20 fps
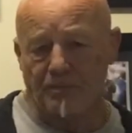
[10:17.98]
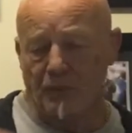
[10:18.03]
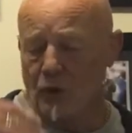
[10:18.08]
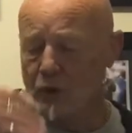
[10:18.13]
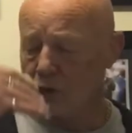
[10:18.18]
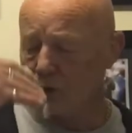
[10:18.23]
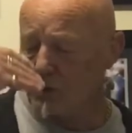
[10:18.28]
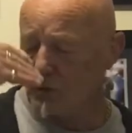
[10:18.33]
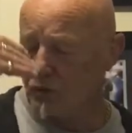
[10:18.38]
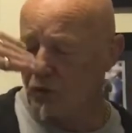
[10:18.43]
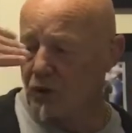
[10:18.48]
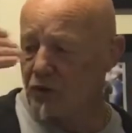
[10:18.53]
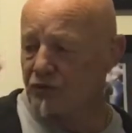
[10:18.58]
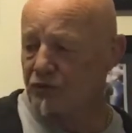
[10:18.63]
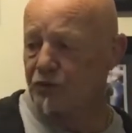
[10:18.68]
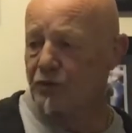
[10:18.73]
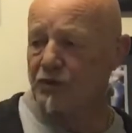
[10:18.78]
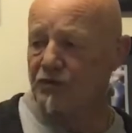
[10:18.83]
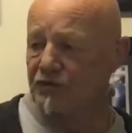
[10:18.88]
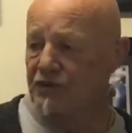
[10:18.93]
All it
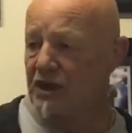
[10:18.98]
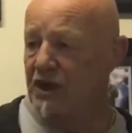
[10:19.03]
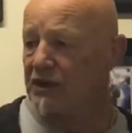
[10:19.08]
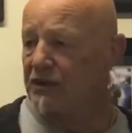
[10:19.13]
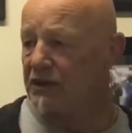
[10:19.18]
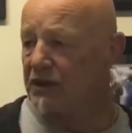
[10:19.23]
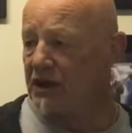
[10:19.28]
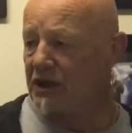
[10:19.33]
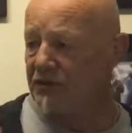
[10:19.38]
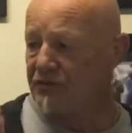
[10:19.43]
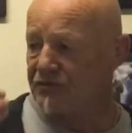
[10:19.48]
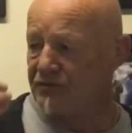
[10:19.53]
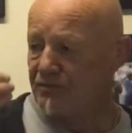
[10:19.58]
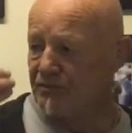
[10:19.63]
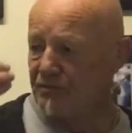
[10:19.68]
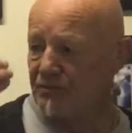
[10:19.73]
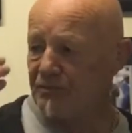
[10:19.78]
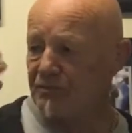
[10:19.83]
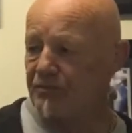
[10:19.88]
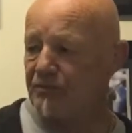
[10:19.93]
was getting his
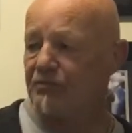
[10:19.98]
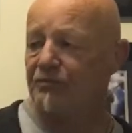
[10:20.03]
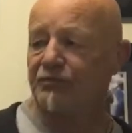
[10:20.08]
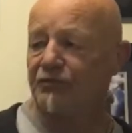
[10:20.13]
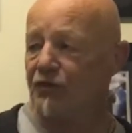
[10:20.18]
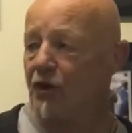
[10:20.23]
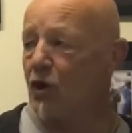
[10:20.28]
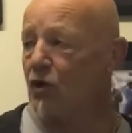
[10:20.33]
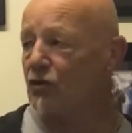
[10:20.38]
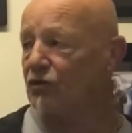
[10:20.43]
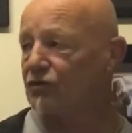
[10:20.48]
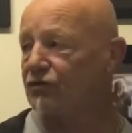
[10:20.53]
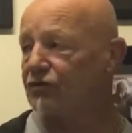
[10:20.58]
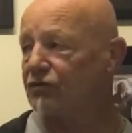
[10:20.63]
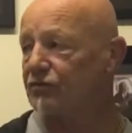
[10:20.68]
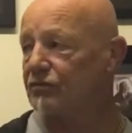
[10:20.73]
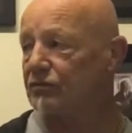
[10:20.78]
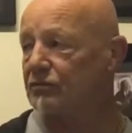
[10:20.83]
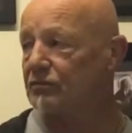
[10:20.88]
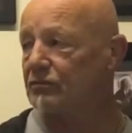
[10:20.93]

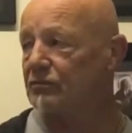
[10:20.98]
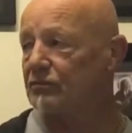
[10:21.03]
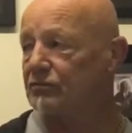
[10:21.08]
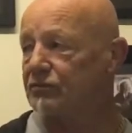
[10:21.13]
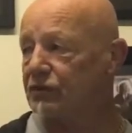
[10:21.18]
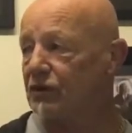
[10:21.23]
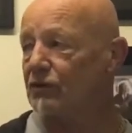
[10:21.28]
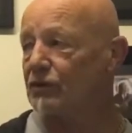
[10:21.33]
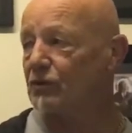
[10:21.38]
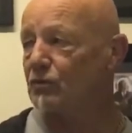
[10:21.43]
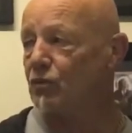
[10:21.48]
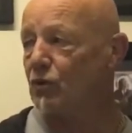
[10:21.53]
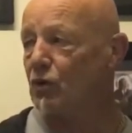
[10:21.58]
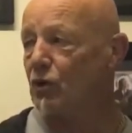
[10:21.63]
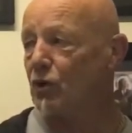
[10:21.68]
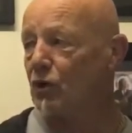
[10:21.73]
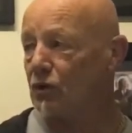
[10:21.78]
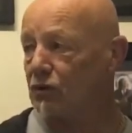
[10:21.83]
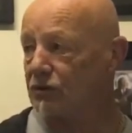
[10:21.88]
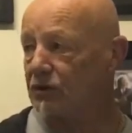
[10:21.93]
songs to the
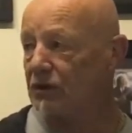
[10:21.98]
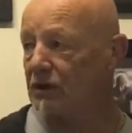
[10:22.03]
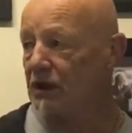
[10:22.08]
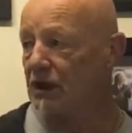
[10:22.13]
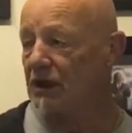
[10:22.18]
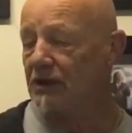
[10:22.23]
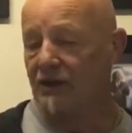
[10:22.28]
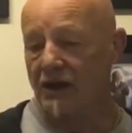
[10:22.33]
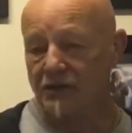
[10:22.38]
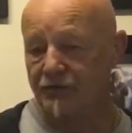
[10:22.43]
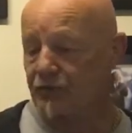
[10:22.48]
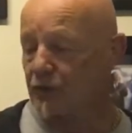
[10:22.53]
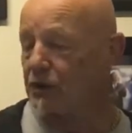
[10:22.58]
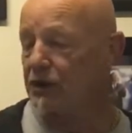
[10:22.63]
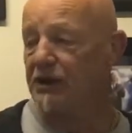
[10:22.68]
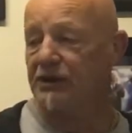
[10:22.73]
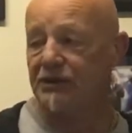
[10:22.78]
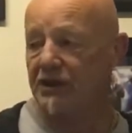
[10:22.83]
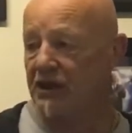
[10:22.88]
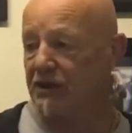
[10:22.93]
world. That's what
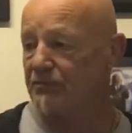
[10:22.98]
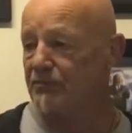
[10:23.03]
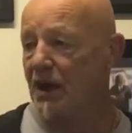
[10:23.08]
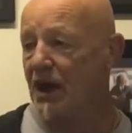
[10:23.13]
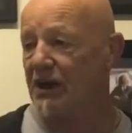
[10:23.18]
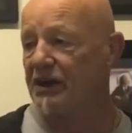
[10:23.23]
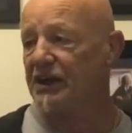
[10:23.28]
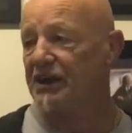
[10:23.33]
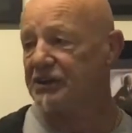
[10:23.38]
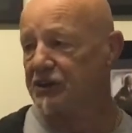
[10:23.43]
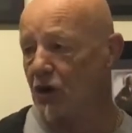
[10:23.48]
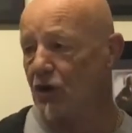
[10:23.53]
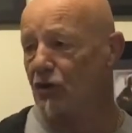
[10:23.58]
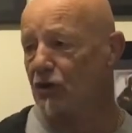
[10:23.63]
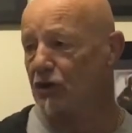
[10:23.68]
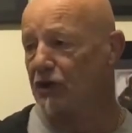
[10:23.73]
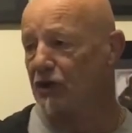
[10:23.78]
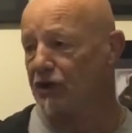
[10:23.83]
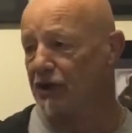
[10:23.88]
he did, mate. He conquered